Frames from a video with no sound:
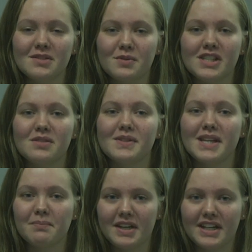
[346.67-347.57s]
Winter sports
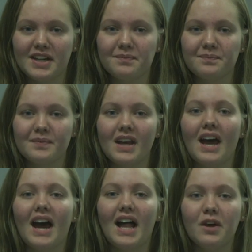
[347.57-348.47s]
begin Monday.
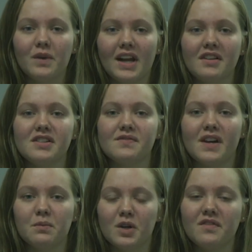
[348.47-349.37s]
Ali went out
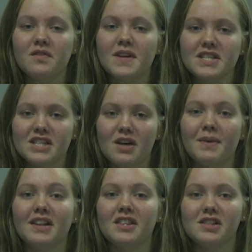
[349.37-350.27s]
to find more
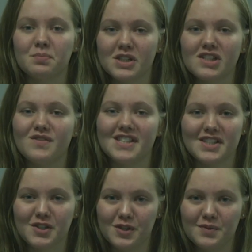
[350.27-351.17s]
information about the sports
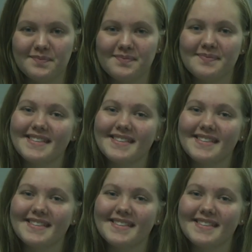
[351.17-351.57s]
physical.